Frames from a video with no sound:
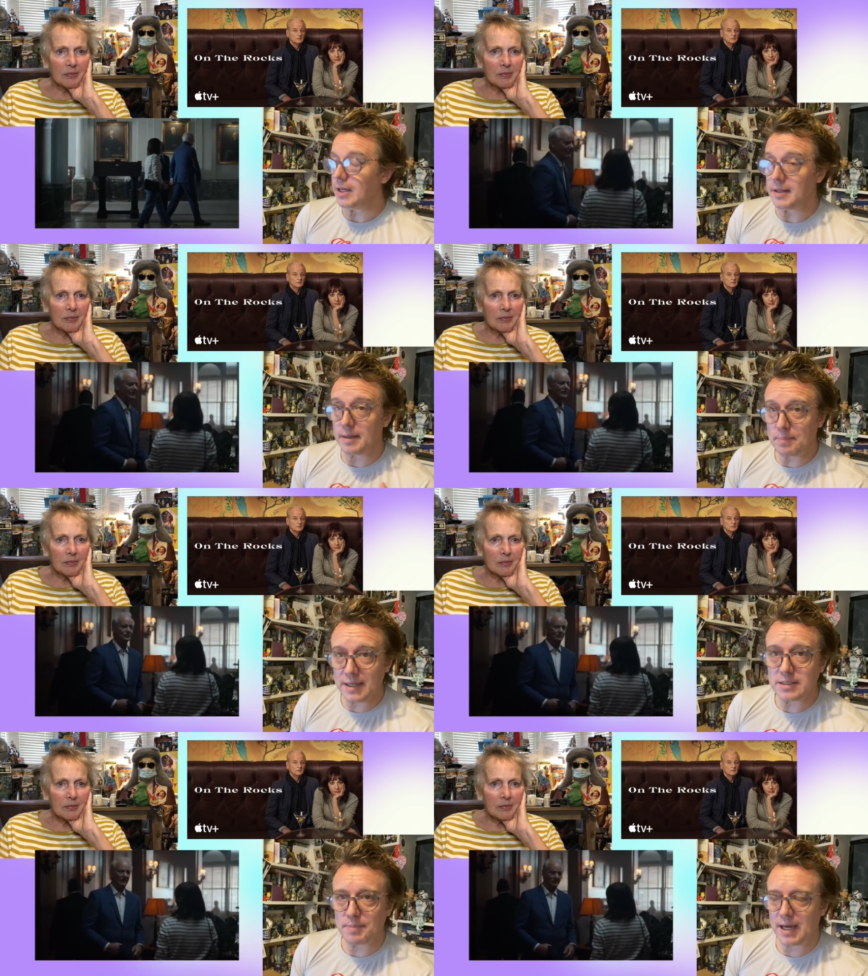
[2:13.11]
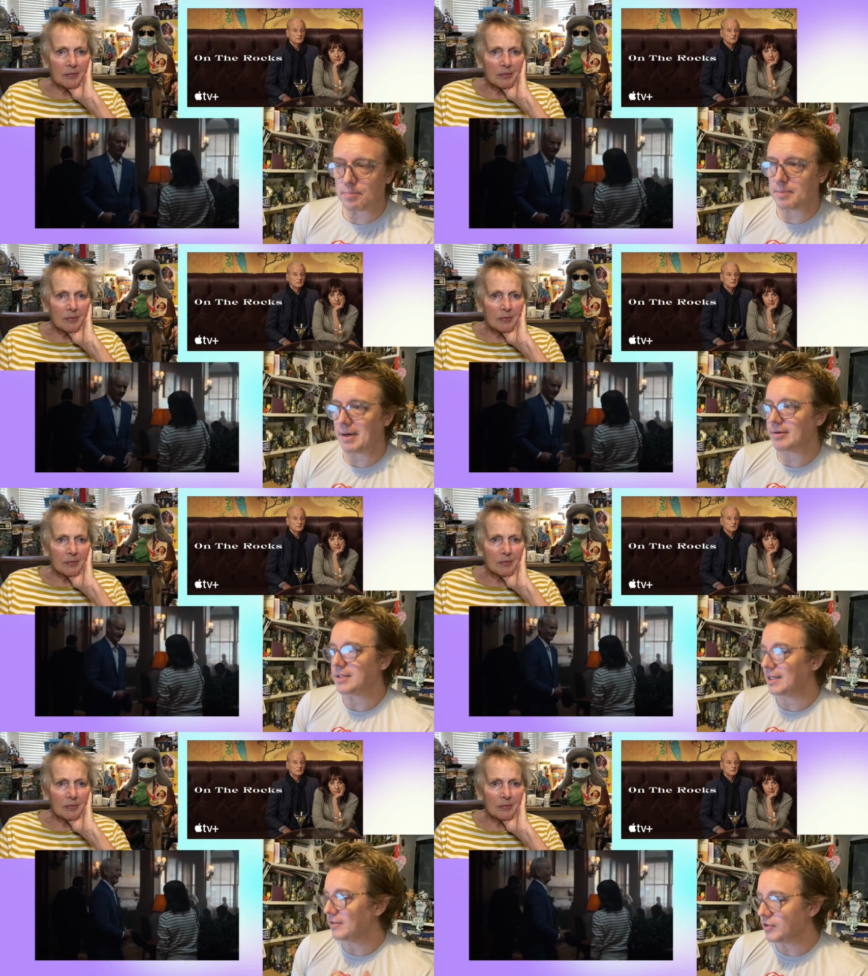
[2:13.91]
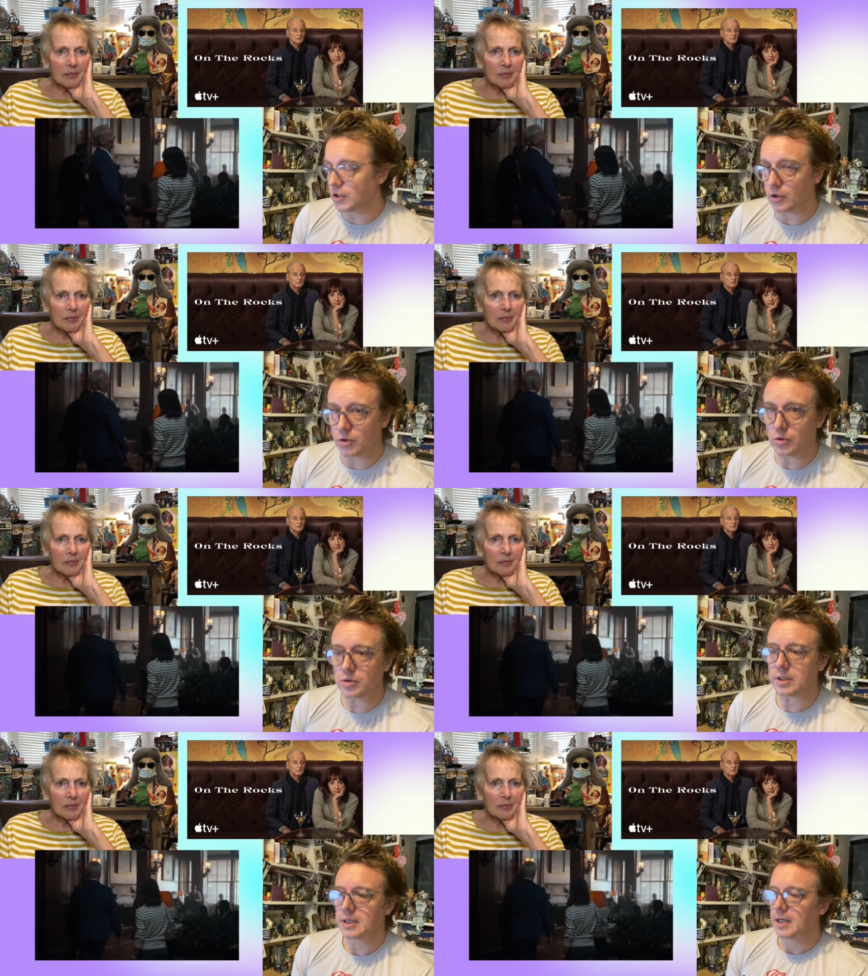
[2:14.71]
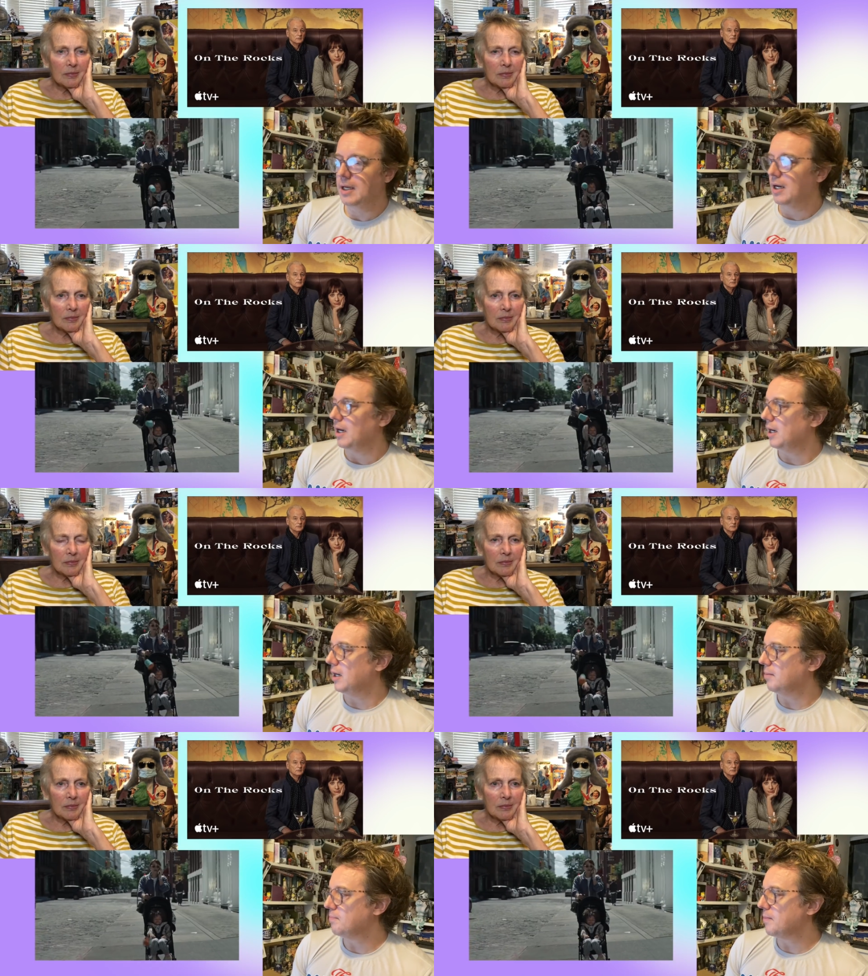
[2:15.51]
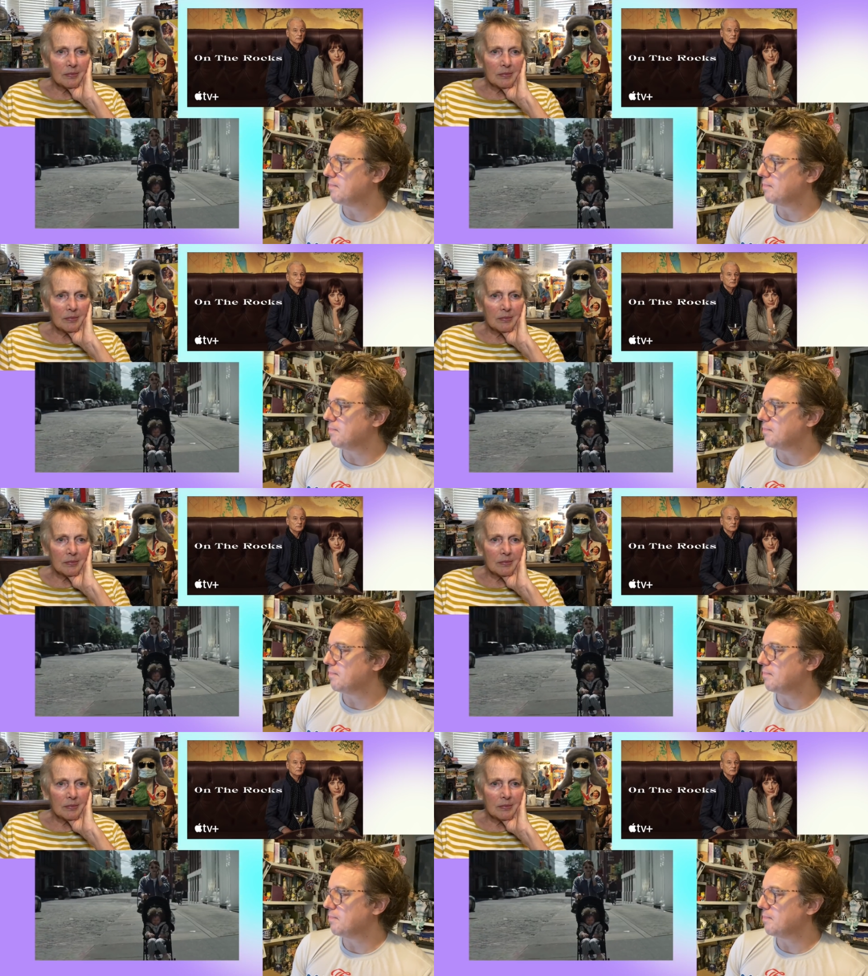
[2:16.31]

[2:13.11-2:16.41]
Speaker 1: They appear to be happily married. They live in New York, um,